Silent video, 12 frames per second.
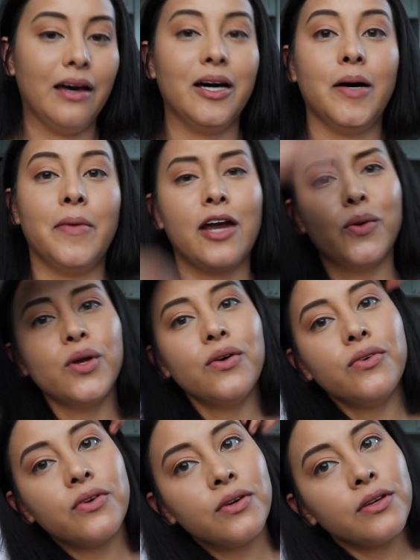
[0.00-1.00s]
I don't
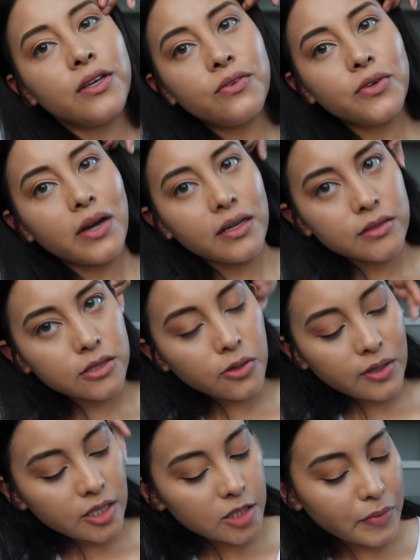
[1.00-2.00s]
know if you guys
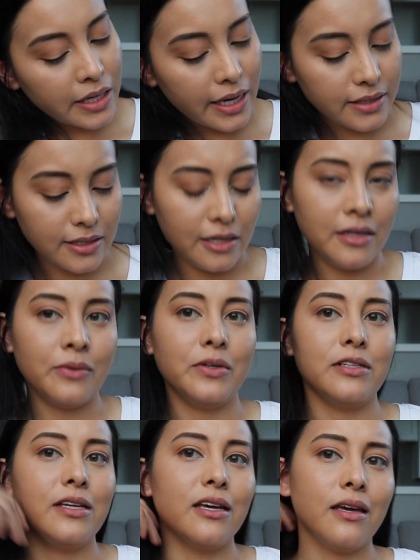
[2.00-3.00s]
noticed, but I didn't
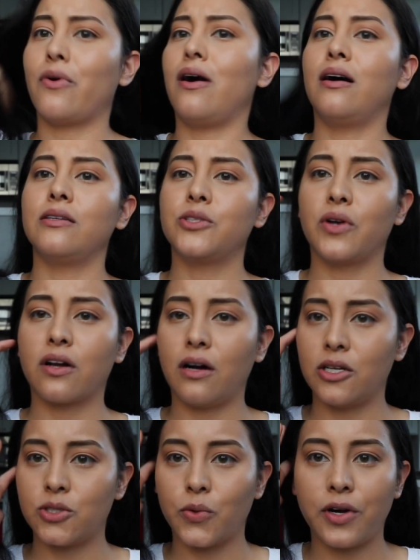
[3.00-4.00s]
really bronze or
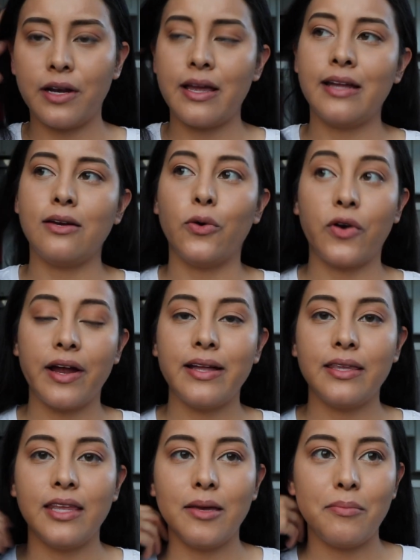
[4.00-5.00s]
contour
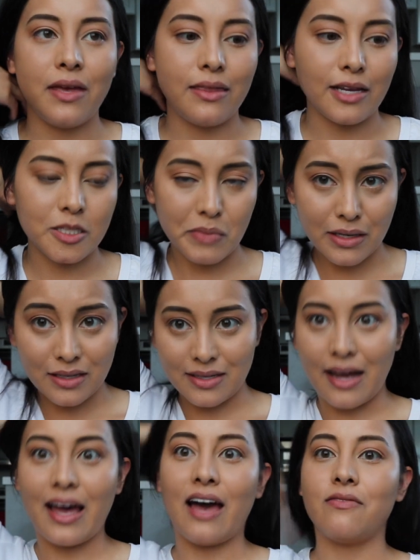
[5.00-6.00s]
anything, and that's because
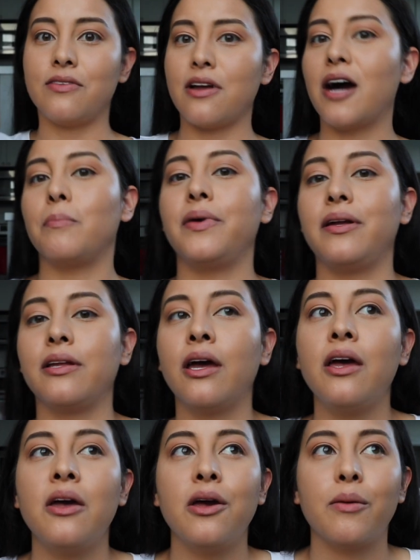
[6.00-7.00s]
I have not been
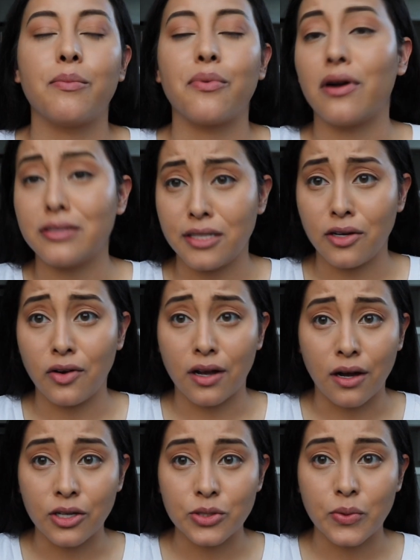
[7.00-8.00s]
bronzing or
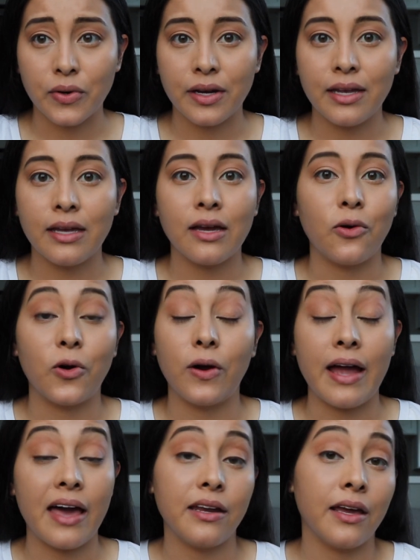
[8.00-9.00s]
contouring
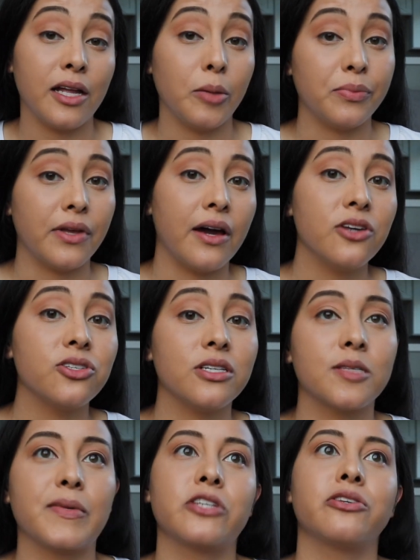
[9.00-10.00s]
or adding any blush,
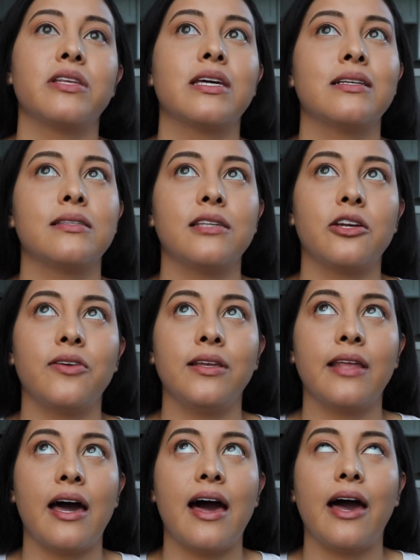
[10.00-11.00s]
especially considering
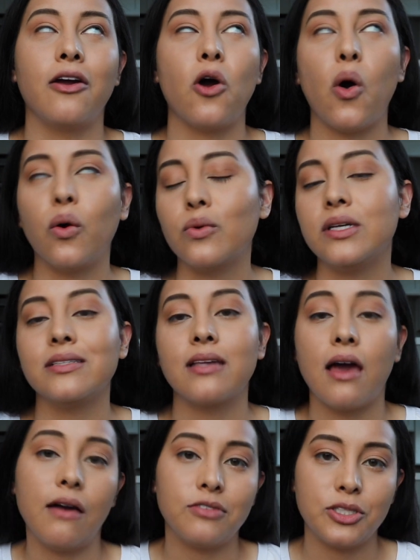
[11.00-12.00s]
that I always
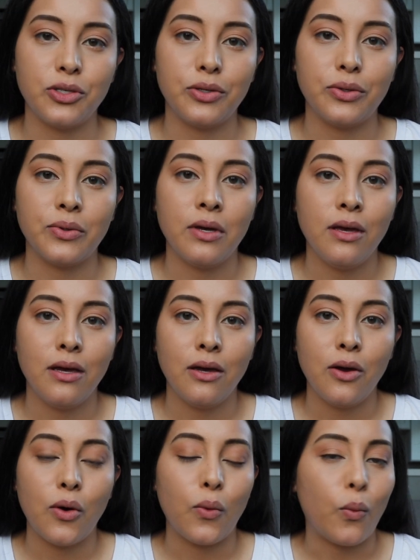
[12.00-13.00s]
have to
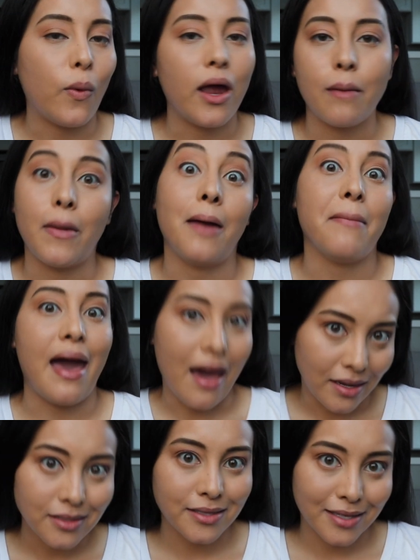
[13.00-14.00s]
wear my
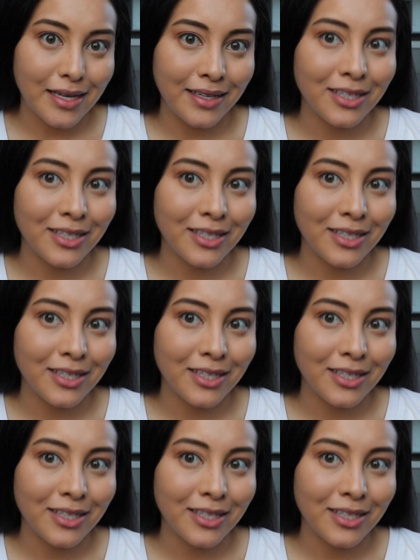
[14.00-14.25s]
mask.